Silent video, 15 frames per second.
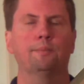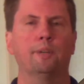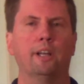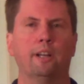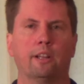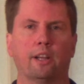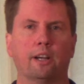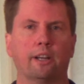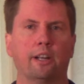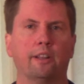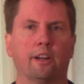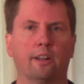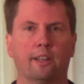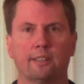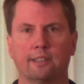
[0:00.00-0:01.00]
I'm getting logged
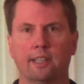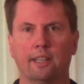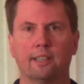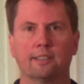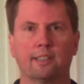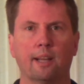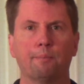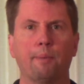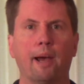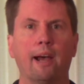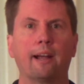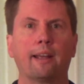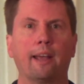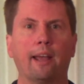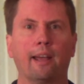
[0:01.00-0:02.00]
in there, let's take a step
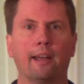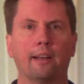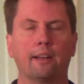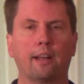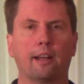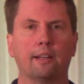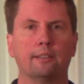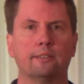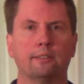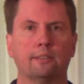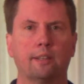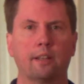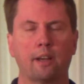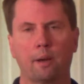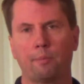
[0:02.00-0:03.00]
back and
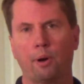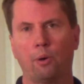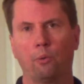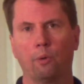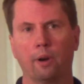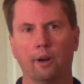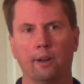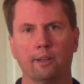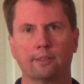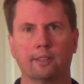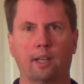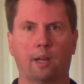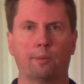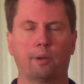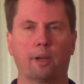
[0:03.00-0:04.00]
think about what it is
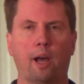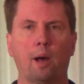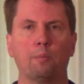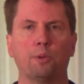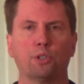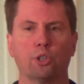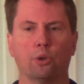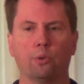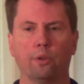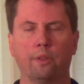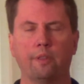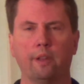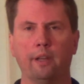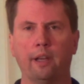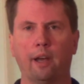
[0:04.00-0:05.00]
that I'm accomplishing
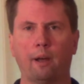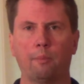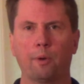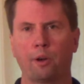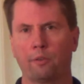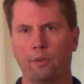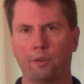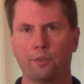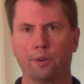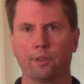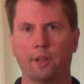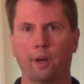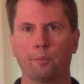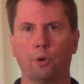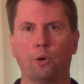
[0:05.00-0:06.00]
with the amount of
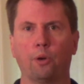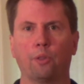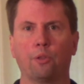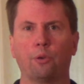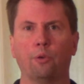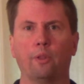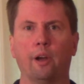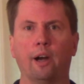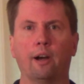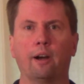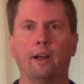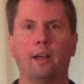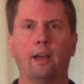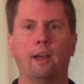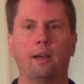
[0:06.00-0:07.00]
effort that I'm going through there.
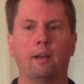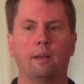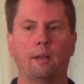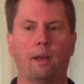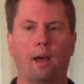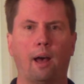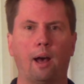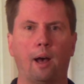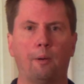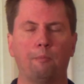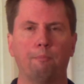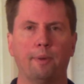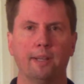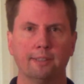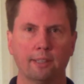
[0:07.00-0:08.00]

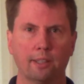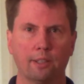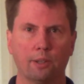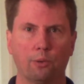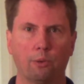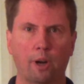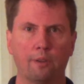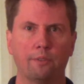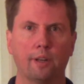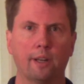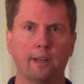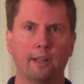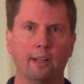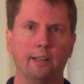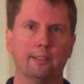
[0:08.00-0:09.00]
Basically what I've
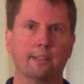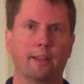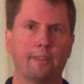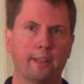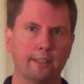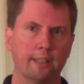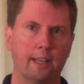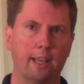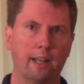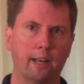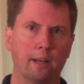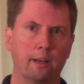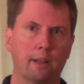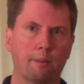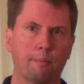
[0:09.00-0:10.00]
done is
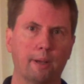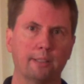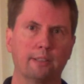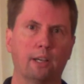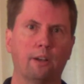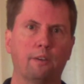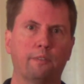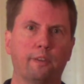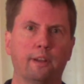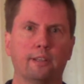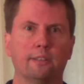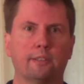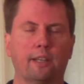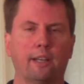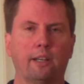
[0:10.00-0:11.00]
authenticated myself
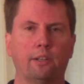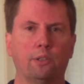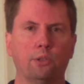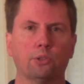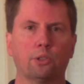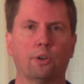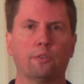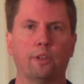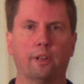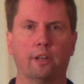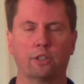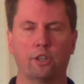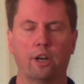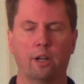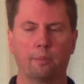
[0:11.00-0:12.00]
as a user of the
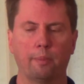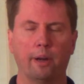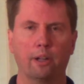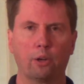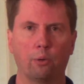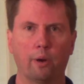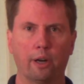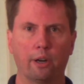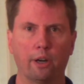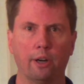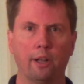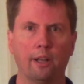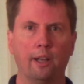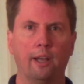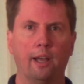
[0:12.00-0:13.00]
electronic medical
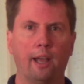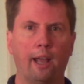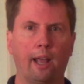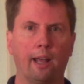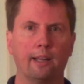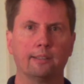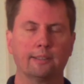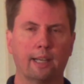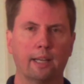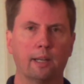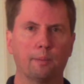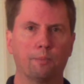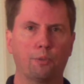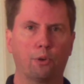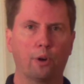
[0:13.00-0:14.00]
record and
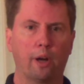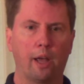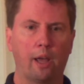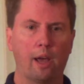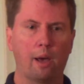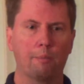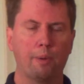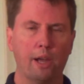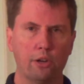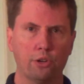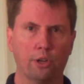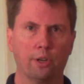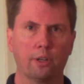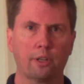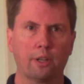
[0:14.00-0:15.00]
signed up for a
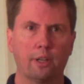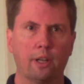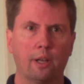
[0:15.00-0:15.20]
patient,